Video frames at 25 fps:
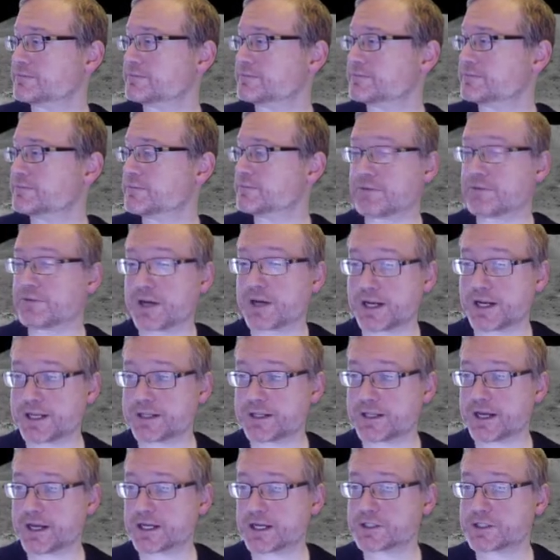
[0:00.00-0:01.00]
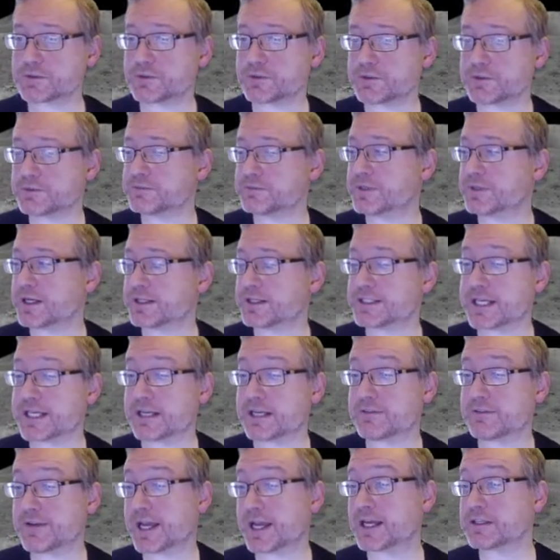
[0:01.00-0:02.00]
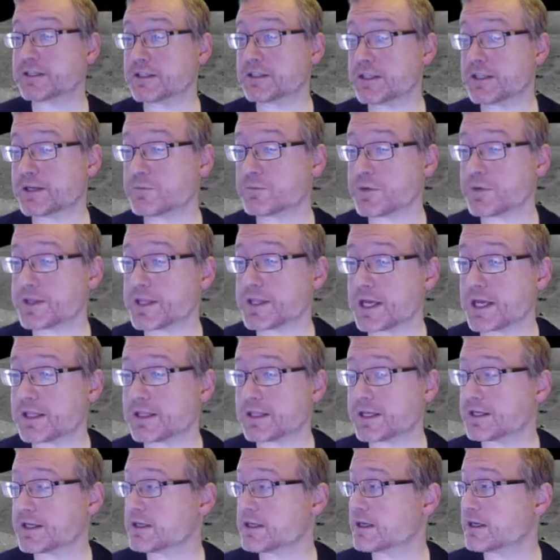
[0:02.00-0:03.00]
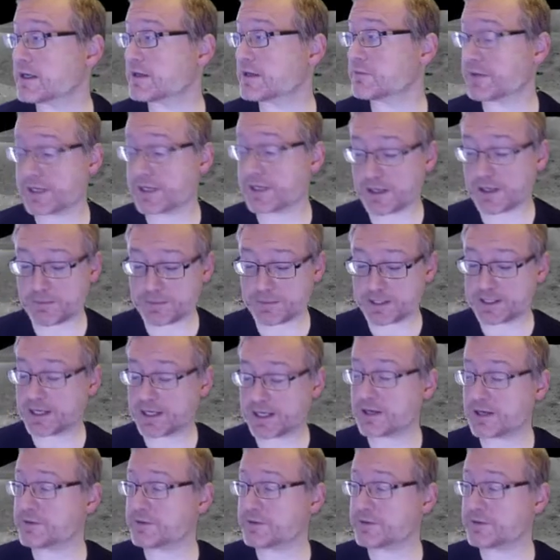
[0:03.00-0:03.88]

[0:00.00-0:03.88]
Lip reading: providing the actual data of handling when that link went up and down.